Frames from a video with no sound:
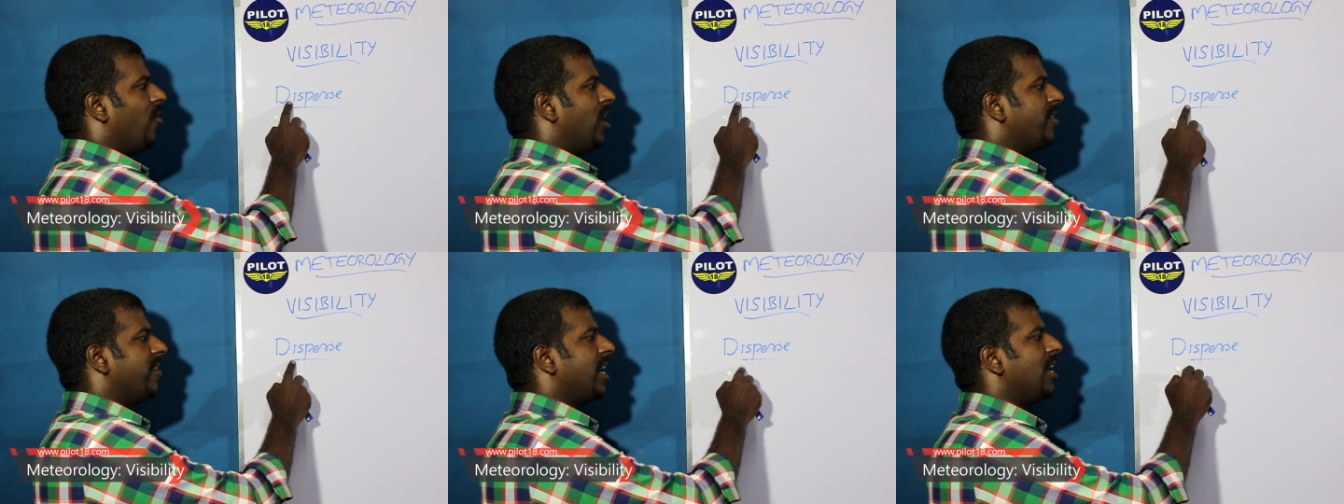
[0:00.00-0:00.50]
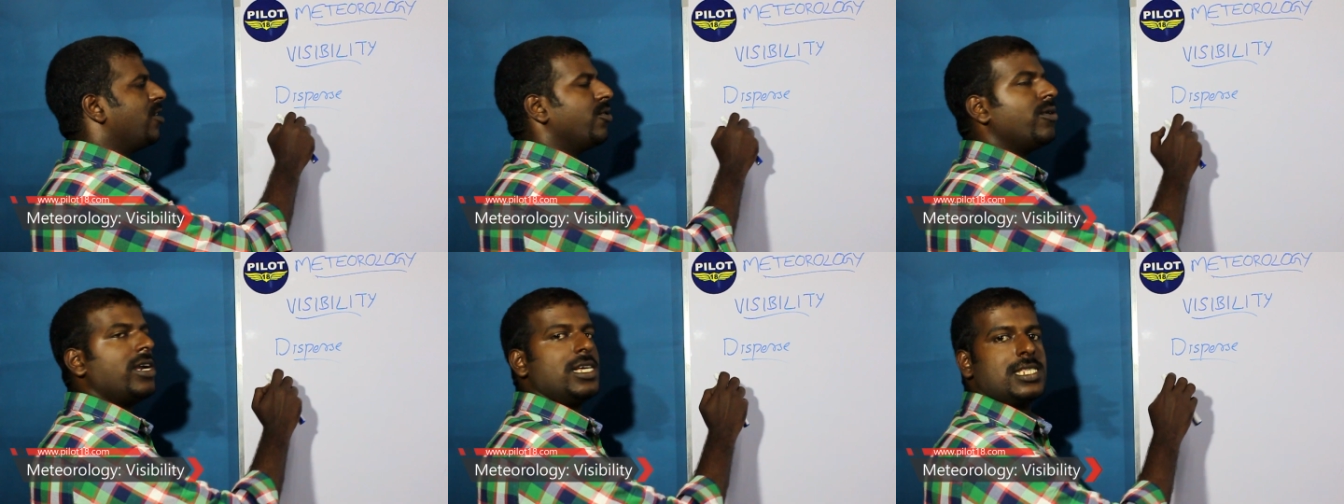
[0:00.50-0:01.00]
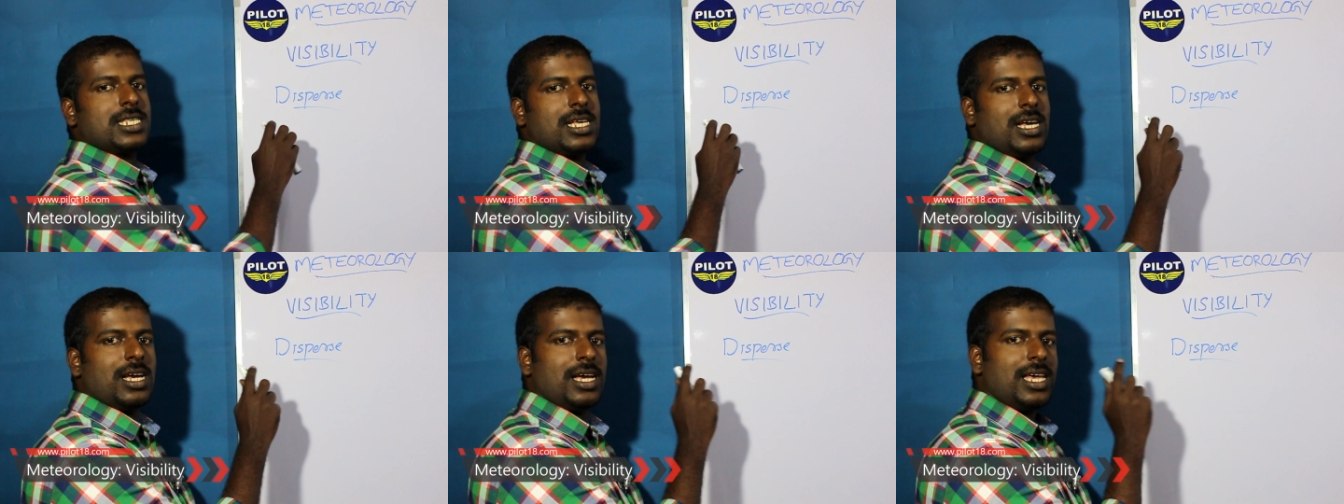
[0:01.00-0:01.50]
what we can do is
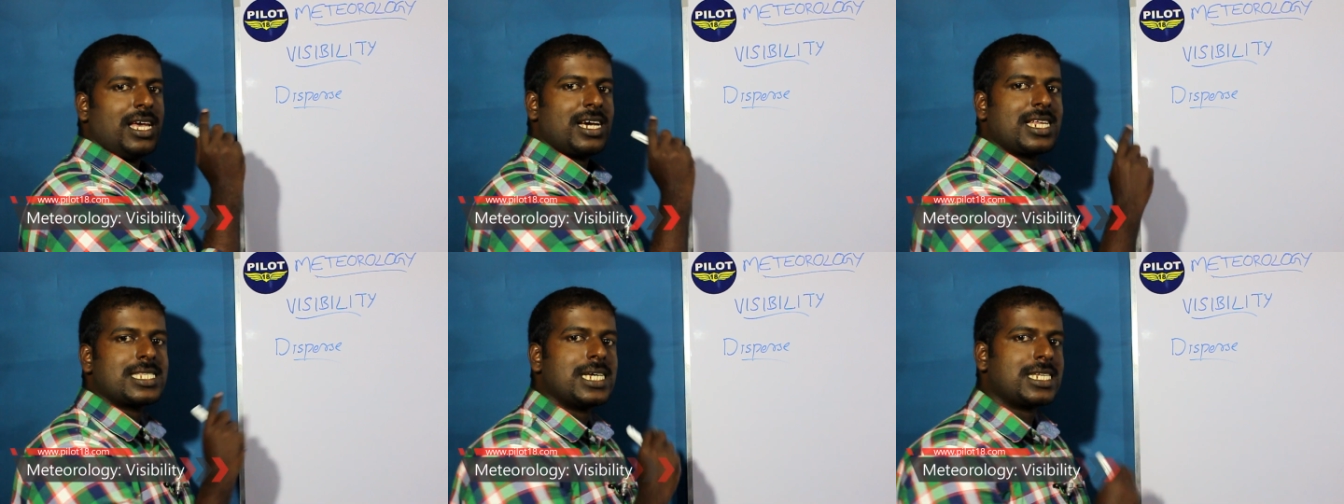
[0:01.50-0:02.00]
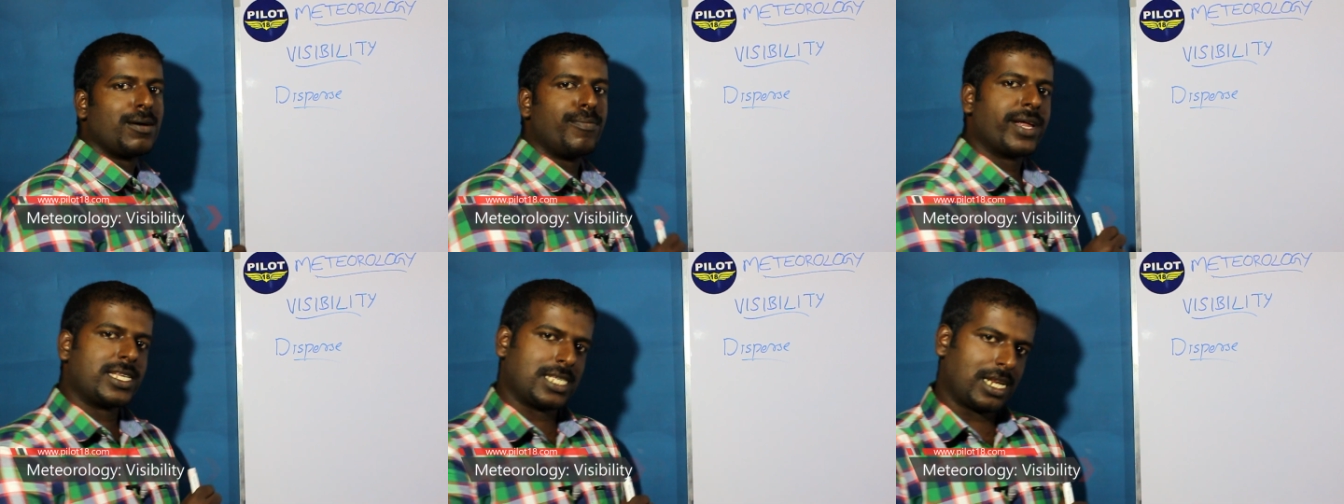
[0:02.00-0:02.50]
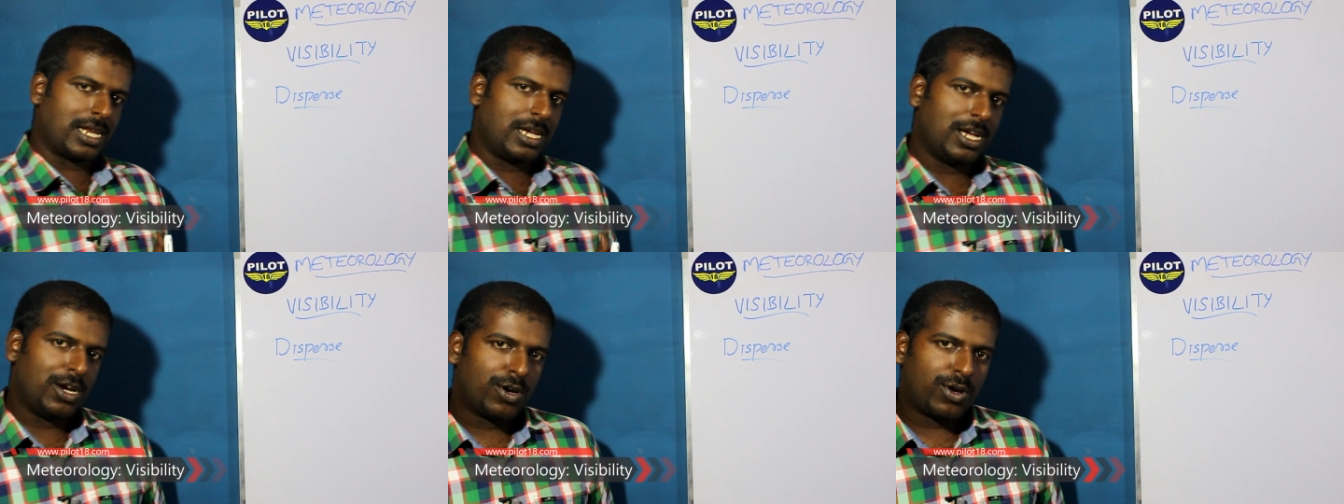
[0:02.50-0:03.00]
increase the temperature
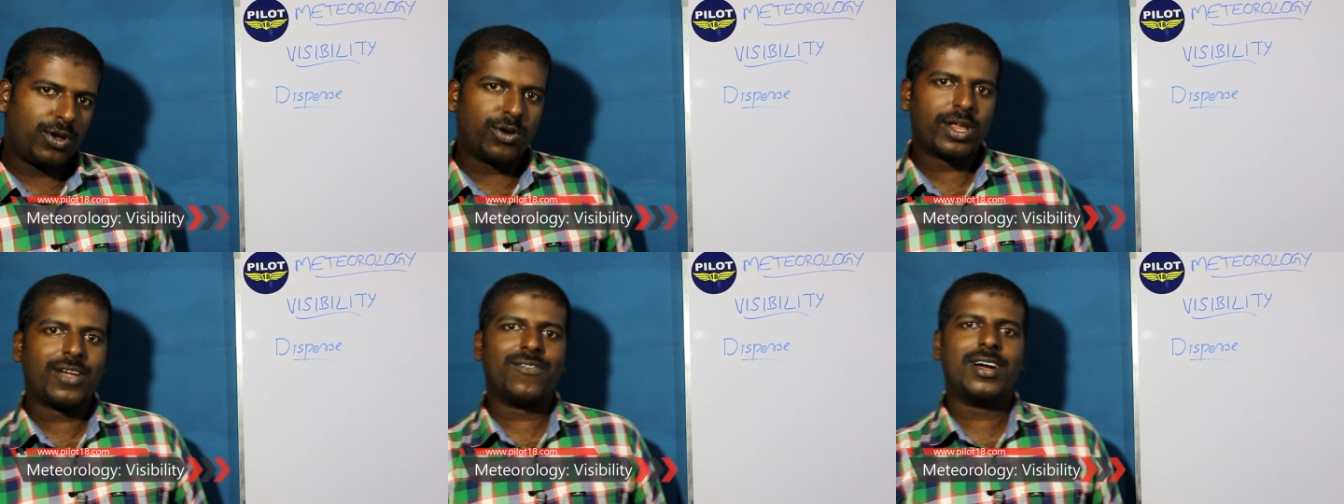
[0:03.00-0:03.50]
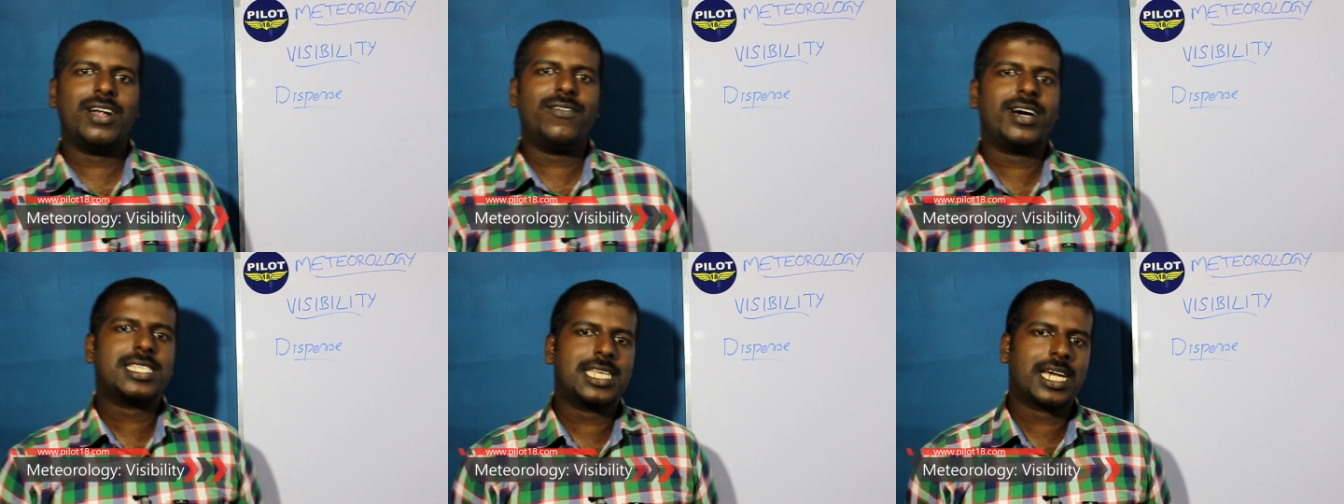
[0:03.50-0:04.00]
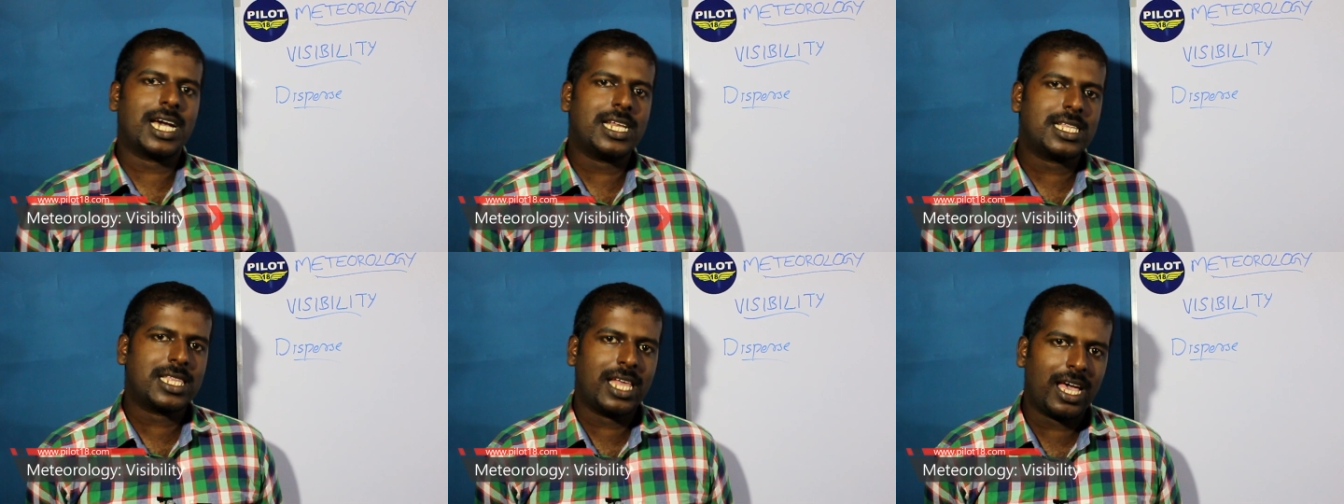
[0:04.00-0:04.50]
during World War II,
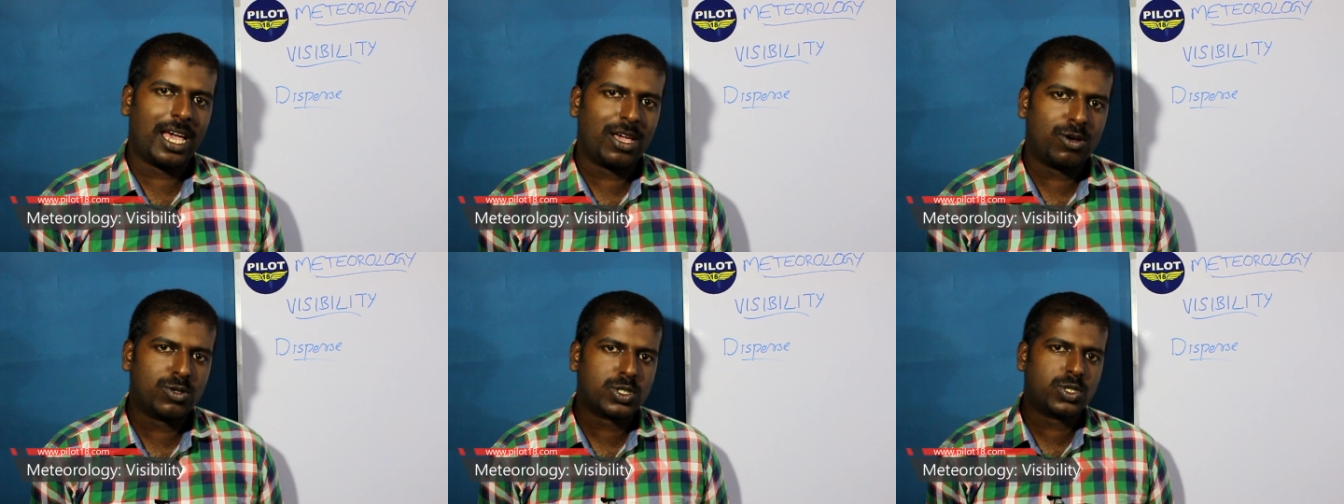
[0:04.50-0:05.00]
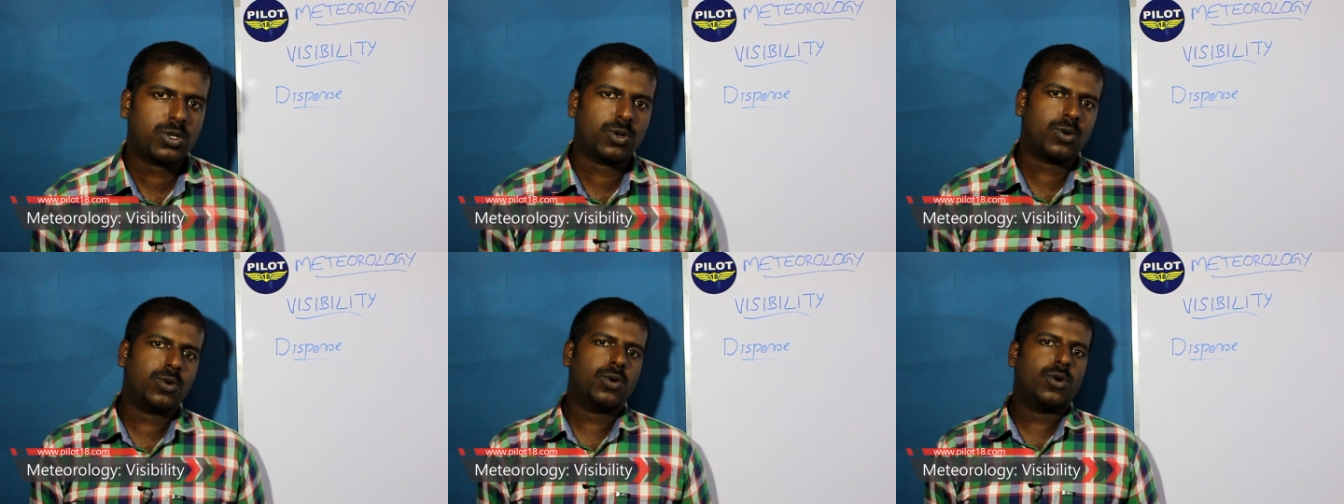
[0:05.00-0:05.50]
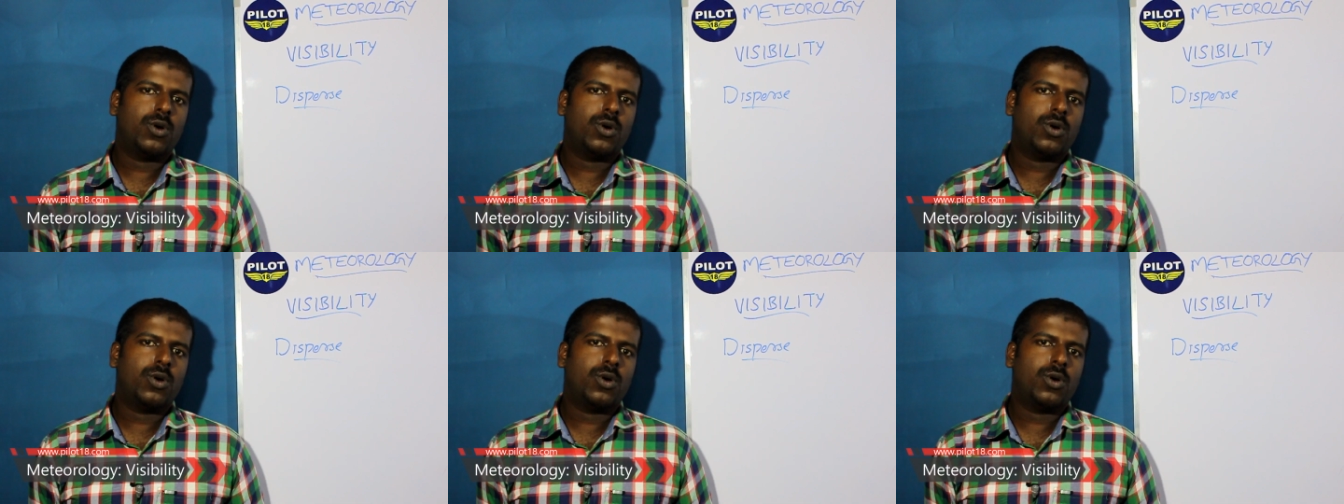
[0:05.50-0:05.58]
they used to